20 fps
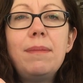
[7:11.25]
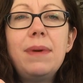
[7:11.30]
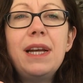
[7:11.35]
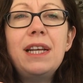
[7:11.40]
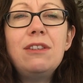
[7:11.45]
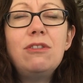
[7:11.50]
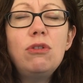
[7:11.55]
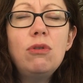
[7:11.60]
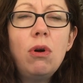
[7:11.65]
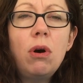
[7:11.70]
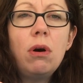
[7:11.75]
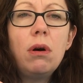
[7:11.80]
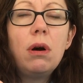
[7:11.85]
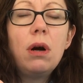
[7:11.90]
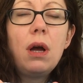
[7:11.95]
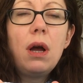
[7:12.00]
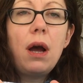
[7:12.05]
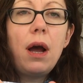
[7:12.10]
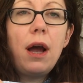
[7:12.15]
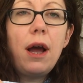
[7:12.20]
It's not
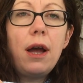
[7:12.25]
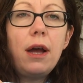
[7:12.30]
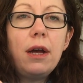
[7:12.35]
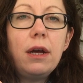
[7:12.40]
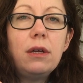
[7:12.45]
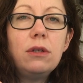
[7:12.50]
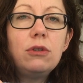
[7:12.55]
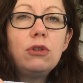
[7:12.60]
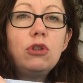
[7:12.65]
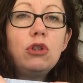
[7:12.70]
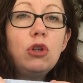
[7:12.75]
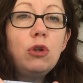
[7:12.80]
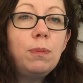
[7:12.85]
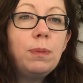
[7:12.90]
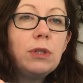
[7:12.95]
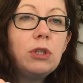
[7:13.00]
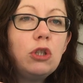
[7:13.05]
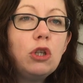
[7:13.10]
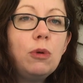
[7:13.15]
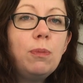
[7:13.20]

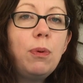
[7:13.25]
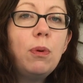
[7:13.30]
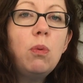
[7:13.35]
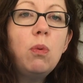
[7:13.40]
super